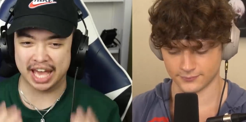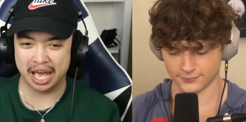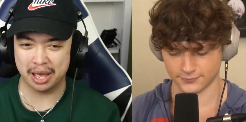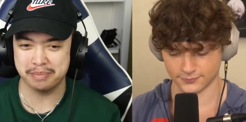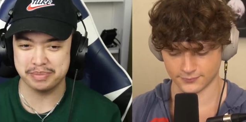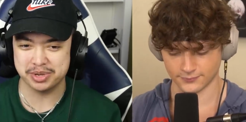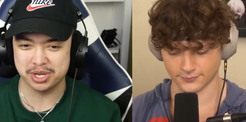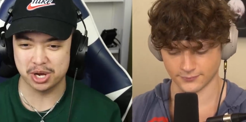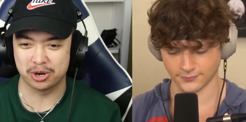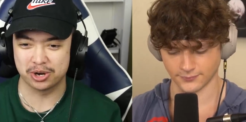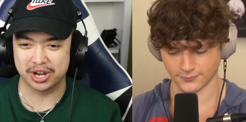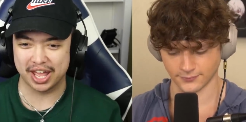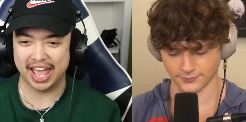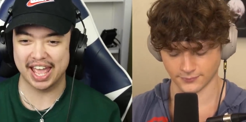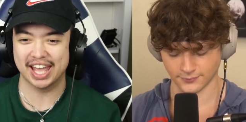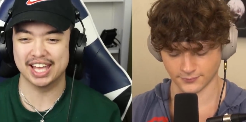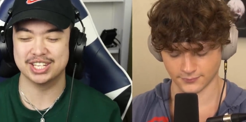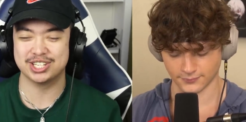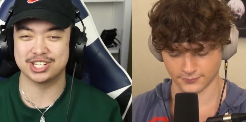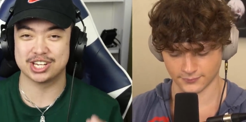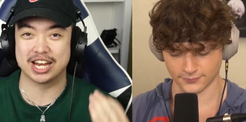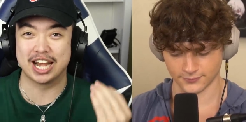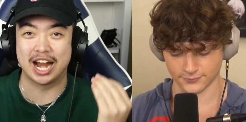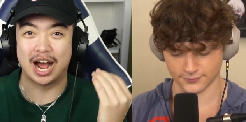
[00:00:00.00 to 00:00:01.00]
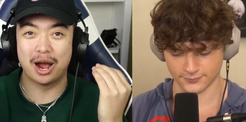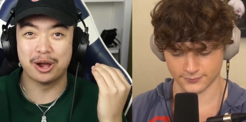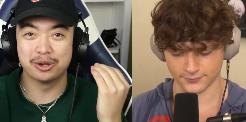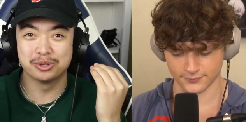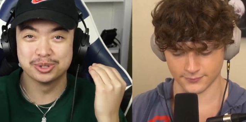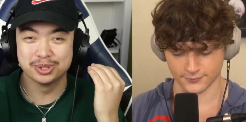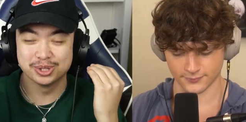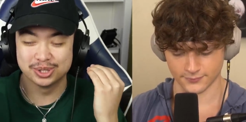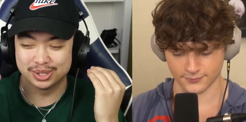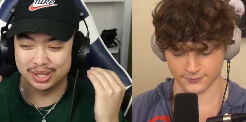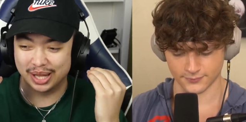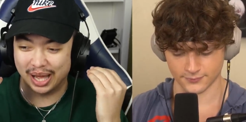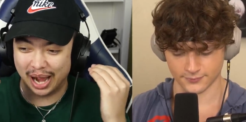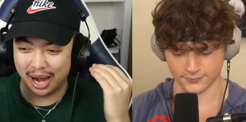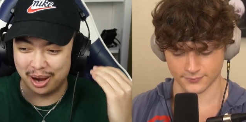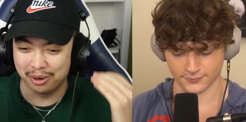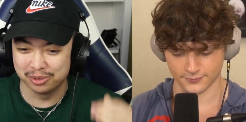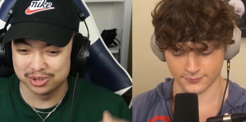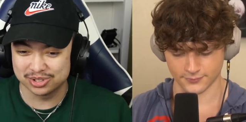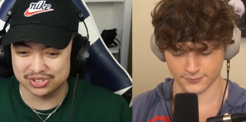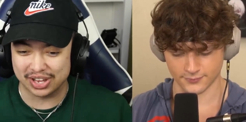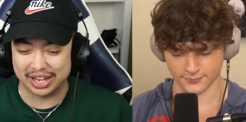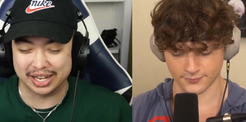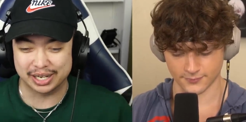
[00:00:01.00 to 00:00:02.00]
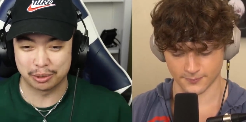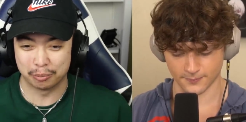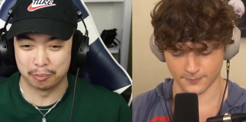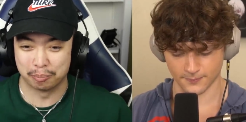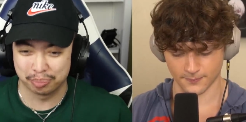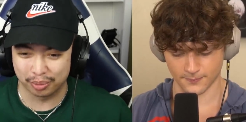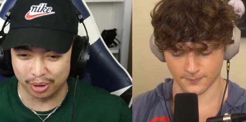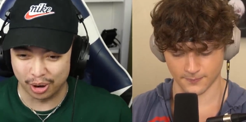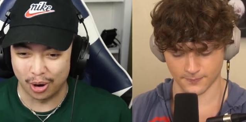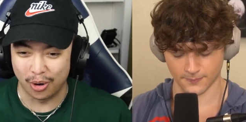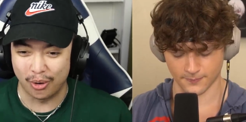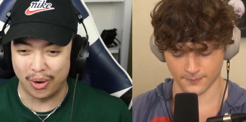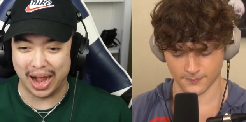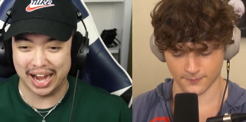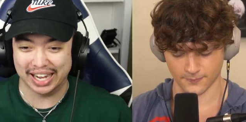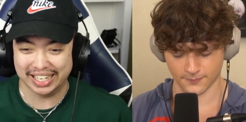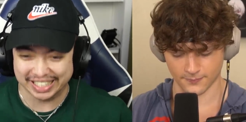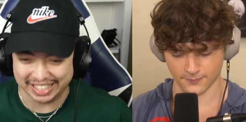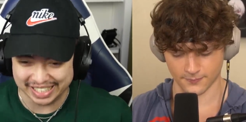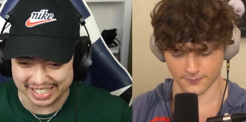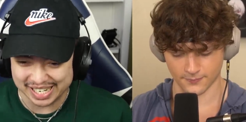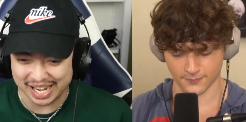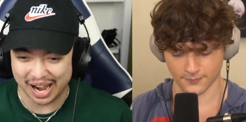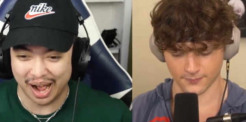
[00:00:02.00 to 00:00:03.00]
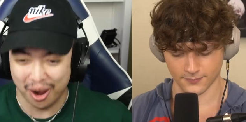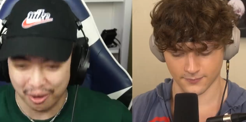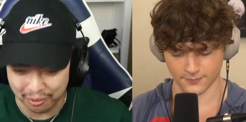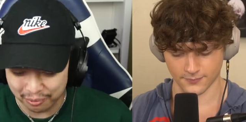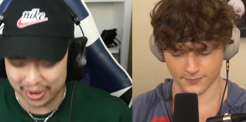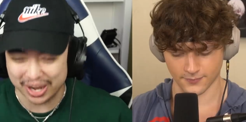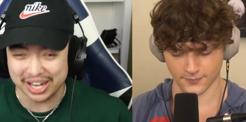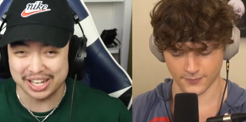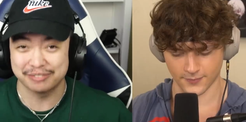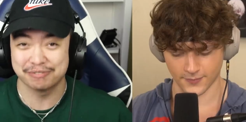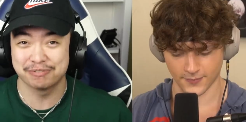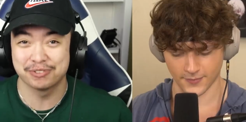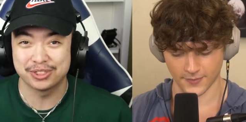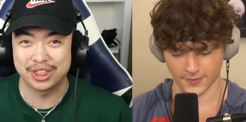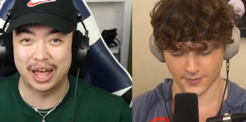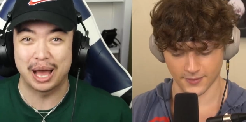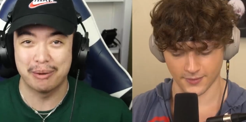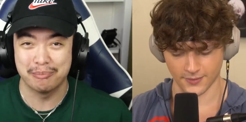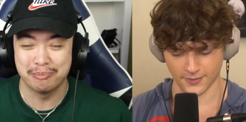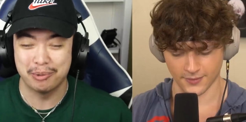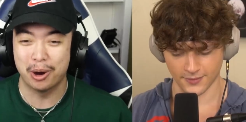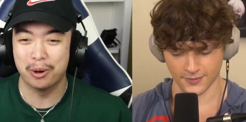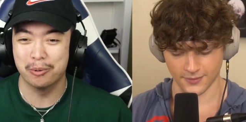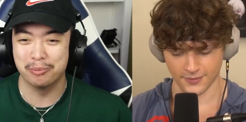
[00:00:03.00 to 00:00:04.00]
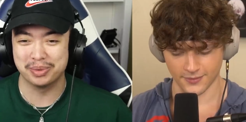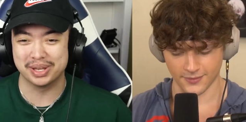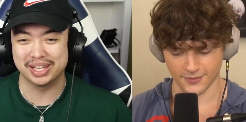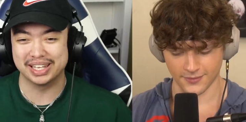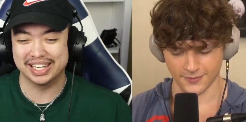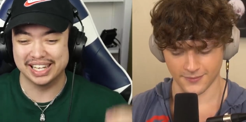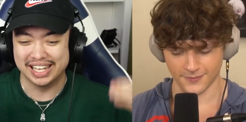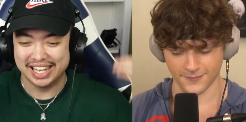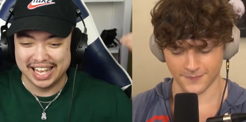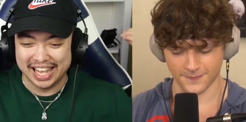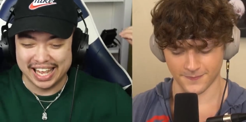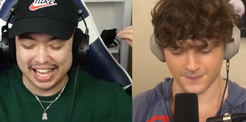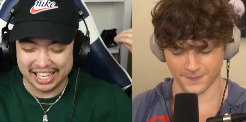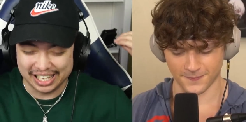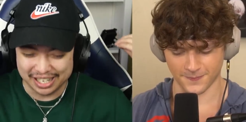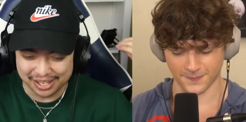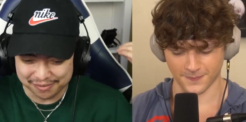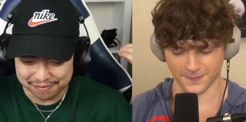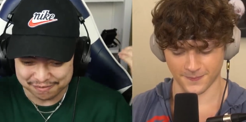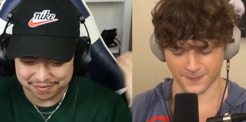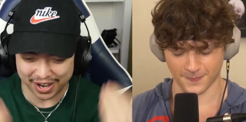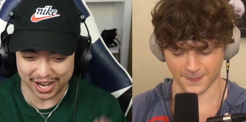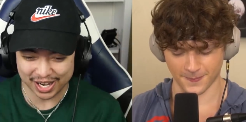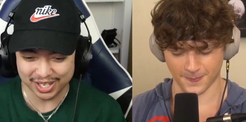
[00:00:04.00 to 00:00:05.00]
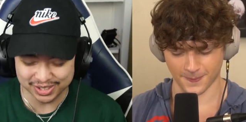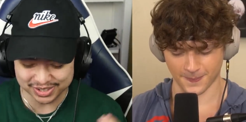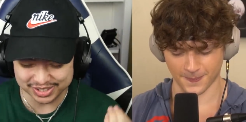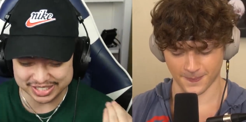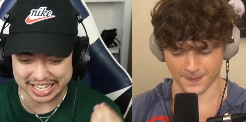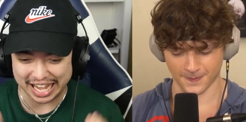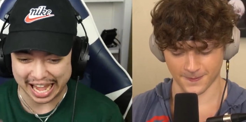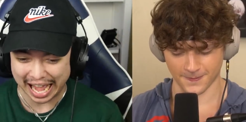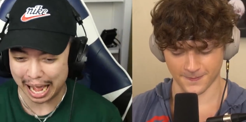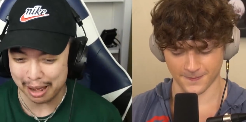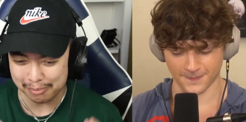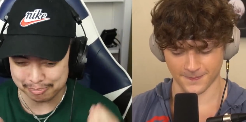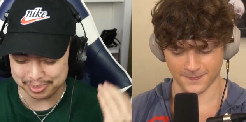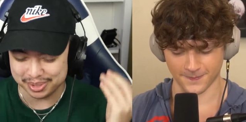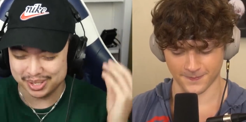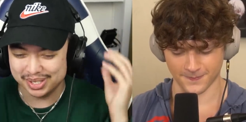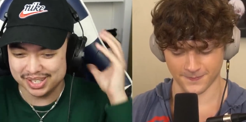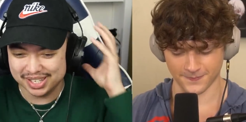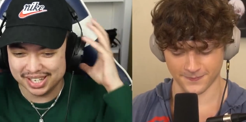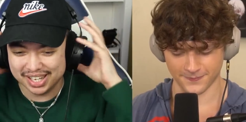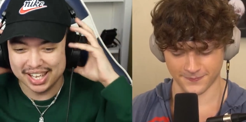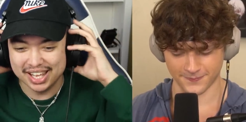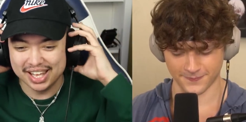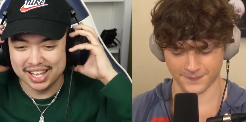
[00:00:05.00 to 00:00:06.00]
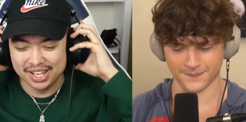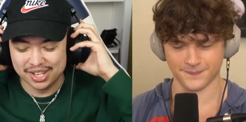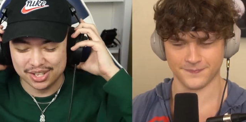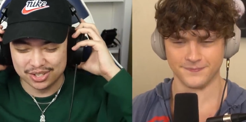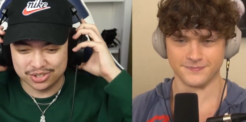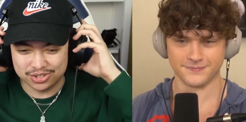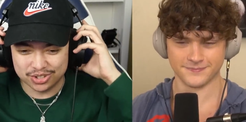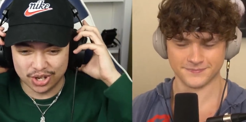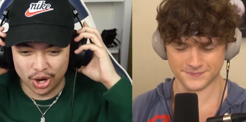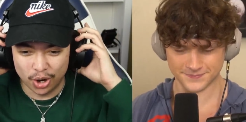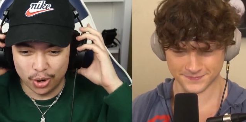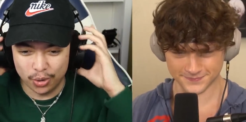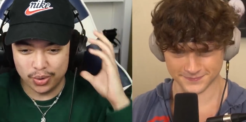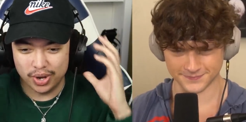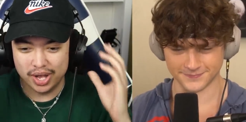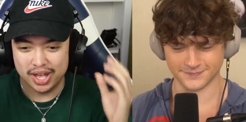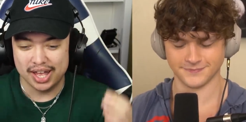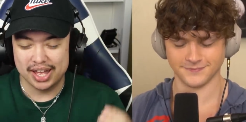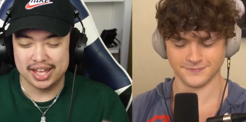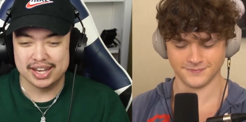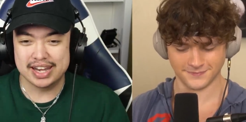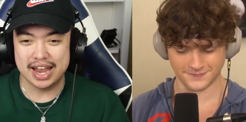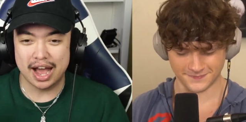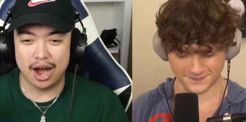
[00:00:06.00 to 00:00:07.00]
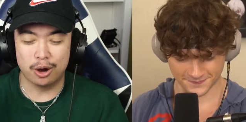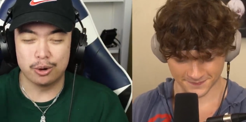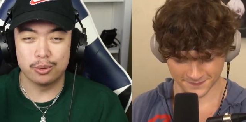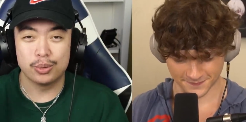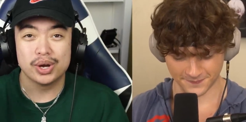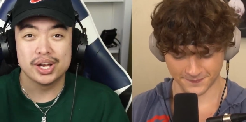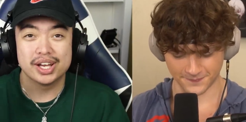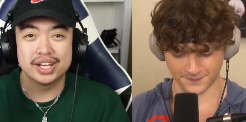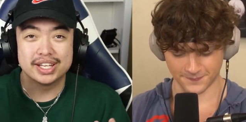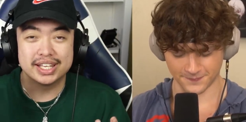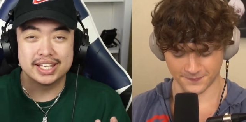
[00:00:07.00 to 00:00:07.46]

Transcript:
Speaker 1: kept me on edge, and I I was like, bro, I cannot wait for that moment, and it finally happened. So now